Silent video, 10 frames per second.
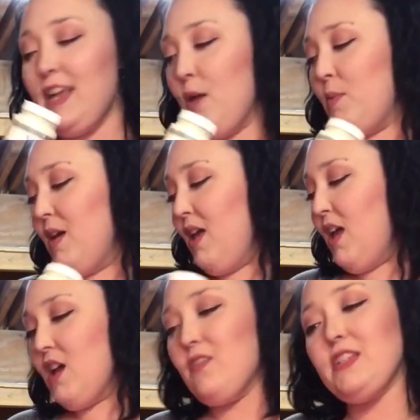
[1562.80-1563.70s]
step
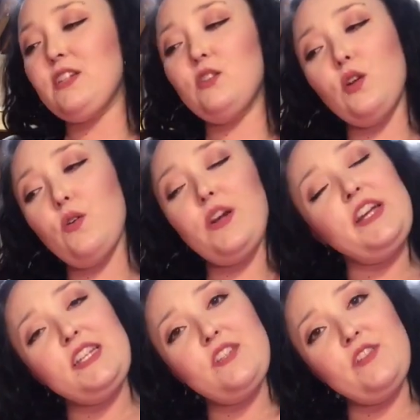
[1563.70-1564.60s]
of this
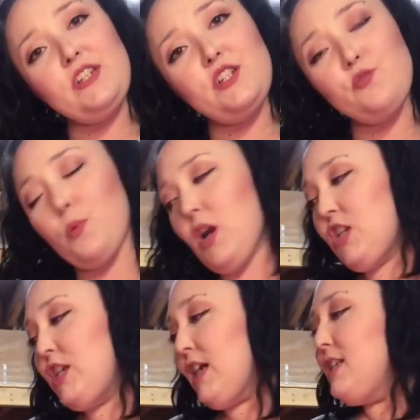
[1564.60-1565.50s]
glorious vintage
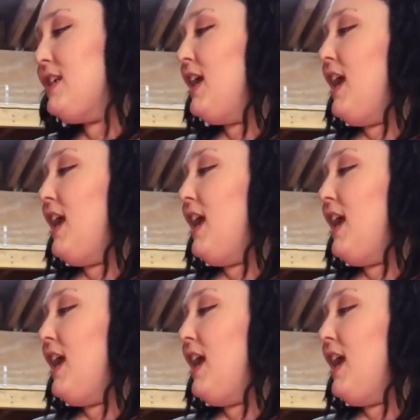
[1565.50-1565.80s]
project,